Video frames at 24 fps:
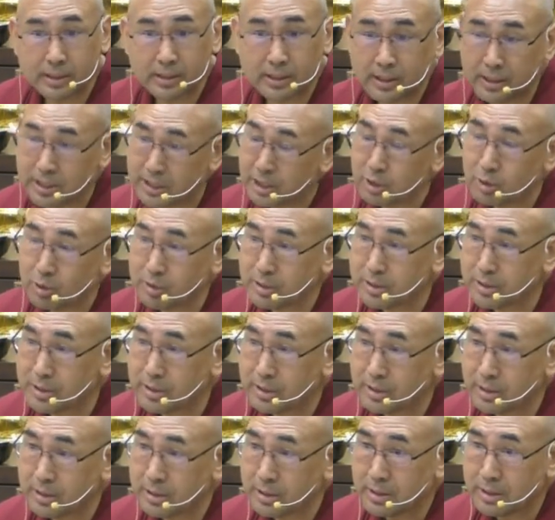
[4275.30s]
Nowadays,
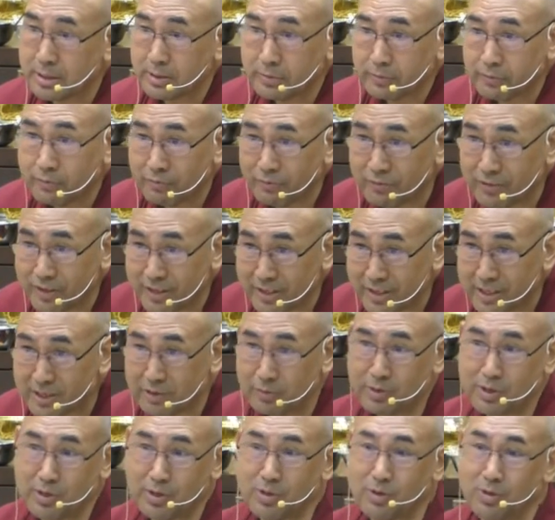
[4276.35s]
we
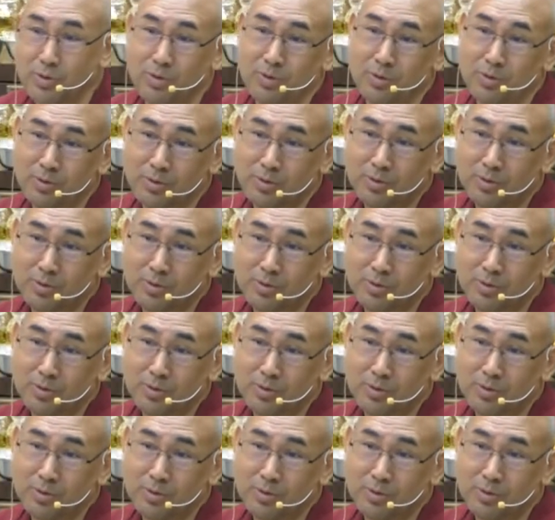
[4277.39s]
never know